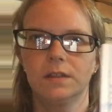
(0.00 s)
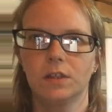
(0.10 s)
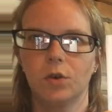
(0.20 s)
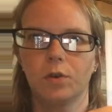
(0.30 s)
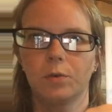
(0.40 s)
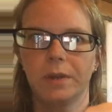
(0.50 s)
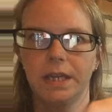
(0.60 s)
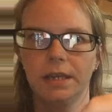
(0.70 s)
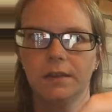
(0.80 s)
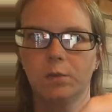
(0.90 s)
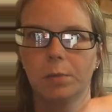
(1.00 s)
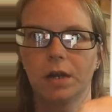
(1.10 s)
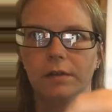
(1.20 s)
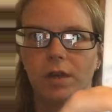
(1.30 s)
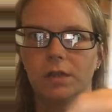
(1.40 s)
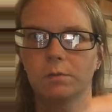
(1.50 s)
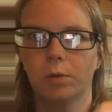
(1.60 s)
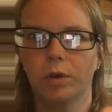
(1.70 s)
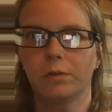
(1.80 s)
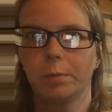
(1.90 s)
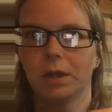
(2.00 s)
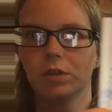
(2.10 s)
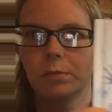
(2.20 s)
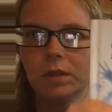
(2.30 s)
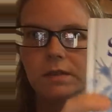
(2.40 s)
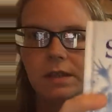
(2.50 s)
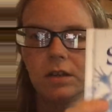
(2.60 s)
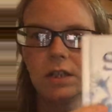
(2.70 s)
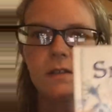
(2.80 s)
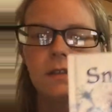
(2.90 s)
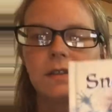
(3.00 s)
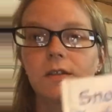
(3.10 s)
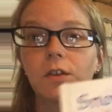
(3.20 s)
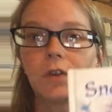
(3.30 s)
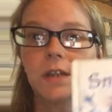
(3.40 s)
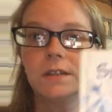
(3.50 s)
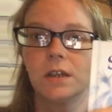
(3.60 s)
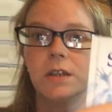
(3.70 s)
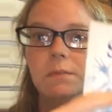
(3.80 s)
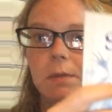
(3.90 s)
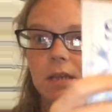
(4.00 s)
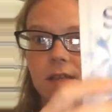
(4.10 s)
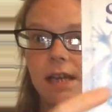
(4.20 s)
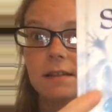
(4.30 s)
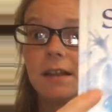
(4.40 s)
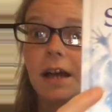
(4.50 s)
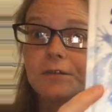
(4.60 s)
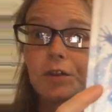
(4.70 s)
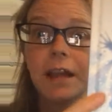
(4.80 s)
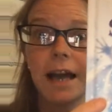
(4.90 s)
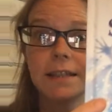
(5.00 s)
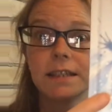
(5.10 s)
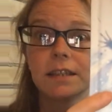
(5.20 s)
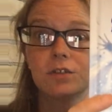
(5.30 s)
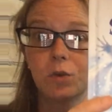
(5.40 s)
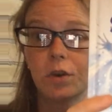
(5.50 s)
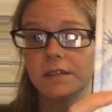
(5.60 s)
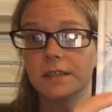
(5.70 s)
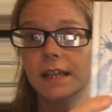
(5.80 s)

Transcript: Snow Queen. It's part of Usborne's picture book series. This is a great series because it has a lot of classic stories